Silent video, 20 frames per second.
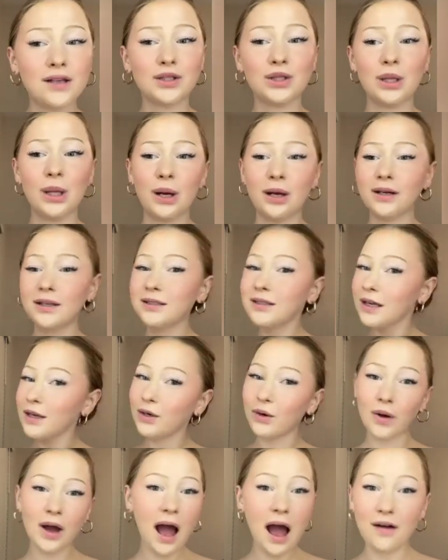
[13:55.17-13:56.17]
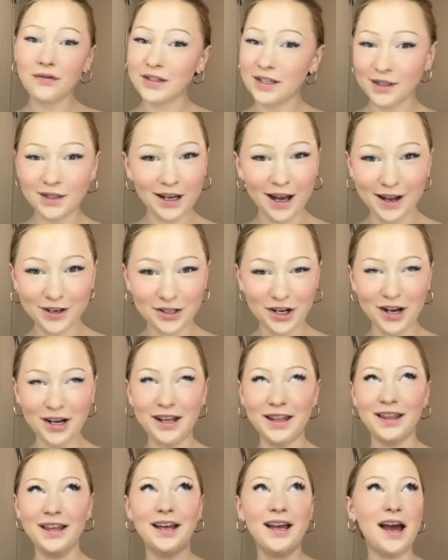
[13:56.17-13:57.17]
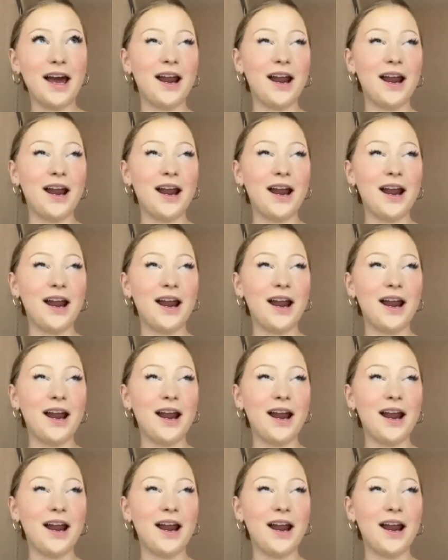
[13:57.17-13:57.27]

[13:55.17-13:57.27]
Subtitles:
long as I don't have to touch anything. And